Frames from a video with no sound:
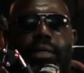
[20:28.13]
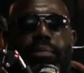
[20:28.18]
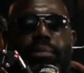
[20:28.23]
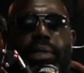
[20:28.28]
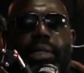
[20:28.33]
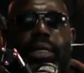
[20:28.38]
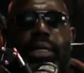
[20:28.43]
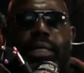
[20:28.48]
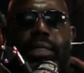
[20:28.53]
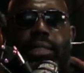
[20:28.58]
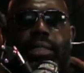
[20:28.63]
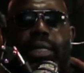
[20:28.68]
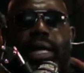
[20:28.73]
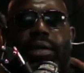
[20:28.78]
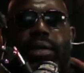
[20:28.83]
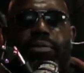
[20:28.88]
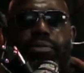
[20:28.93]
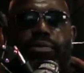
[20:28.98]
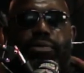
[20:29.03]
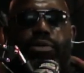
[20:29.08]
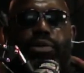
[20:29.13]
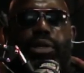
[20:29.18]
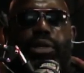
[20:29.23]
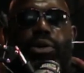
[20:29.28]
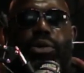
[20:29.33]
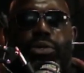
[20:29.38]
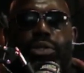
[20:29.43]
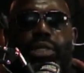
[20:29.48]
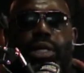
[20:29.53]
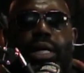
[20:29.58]
Because life
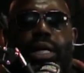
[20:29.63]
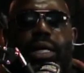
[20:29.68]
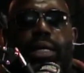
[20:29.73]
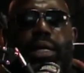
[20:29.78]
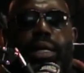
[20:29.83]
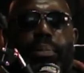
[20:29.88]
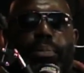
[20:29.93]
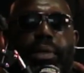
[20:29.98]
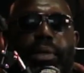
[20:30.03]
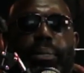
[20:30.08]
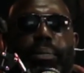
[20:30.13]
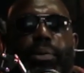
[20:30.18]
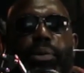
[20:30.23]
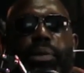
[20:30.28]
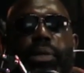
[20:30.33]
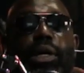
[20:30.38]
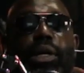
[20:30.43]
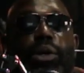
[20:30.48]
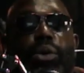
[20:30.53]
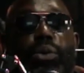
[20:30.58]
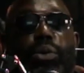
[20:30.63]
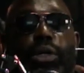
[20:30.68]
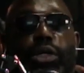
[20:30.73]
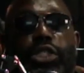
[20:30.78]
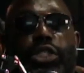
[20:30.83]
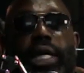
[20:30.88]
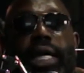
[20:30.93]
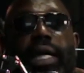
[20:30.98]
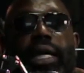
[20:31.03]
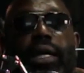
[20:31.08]
goes on and people who are
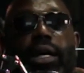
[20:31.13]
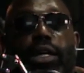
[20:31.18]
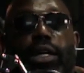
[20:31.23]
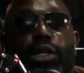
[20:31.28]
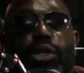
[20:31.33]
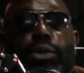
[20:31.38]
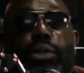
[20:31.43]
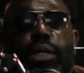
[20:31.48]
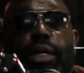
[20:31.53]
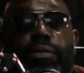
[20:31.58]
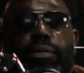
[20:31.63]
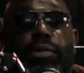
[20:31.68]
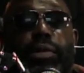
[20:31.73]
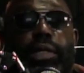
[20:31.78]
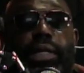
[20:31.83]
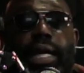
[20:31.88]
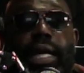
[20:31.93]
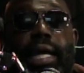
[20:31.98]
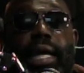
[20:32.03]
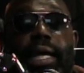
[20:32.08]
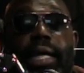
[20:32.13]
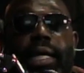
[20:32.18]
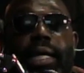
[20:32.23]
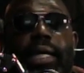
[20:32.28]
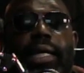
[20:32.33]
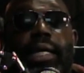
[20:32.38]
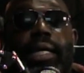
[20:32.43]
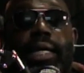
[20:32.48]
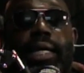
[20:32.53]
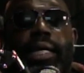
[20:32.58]
checking on you every day
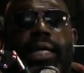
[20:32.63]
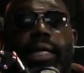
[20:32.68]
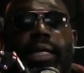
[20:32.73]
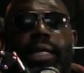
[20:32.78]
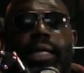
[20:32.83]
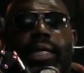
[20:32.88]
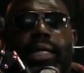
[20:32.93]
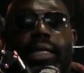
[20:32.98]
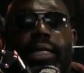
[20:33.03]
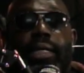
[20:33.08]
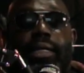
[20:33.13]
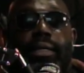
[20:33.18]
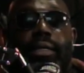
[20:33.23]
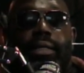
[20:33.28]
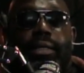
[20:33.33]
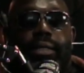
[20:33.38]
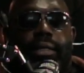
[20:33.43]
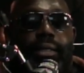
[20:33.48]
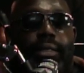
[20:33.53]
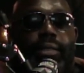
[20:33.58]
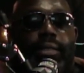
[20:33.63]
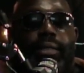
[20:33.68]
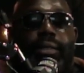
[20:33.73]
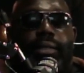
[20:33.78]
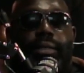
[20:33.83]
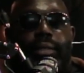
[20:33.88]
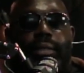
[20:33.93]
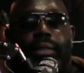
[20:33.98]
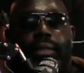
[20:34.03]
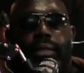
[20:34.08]
are, are
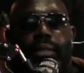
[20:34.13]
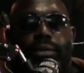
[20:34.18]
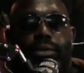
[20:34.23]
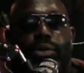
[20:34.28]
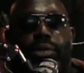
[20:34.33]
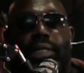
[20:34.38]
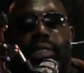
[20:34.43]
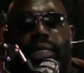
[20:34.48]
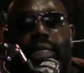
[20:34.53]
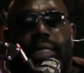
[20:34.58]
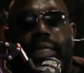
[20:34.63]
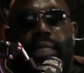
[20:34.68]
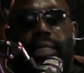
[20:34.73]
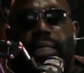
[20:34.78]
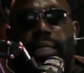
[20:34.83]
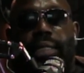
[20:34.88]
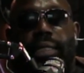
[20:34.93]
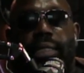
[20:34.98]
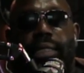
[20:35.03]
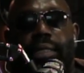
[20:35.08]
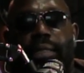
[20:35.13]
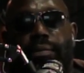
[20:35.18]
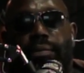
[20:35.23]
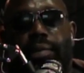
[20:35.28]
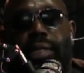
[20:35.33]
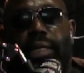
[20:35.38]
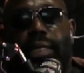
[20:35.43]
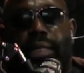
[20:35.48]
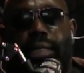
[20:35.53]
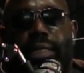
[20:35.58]
dwindling
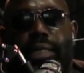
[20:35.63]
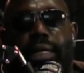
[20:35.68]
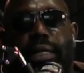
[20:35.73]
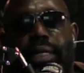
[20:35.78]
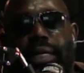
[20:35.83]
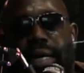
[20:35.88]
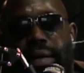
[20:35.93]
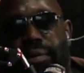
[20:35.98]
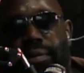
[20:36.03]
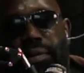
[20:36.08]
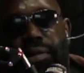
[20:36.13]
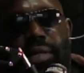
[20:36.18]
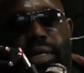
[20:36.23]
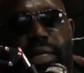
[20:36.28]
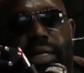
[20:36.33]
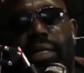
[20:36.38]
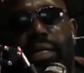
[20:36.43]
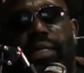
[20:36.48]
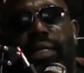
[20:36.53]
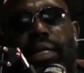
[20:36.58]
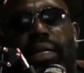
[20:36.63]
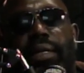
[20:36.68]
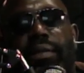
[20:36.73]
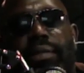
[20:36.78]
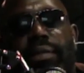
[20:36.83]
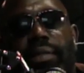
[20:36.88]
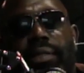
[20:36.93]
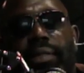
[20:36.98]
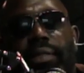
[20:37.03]
because they're gonna have shit in their lives.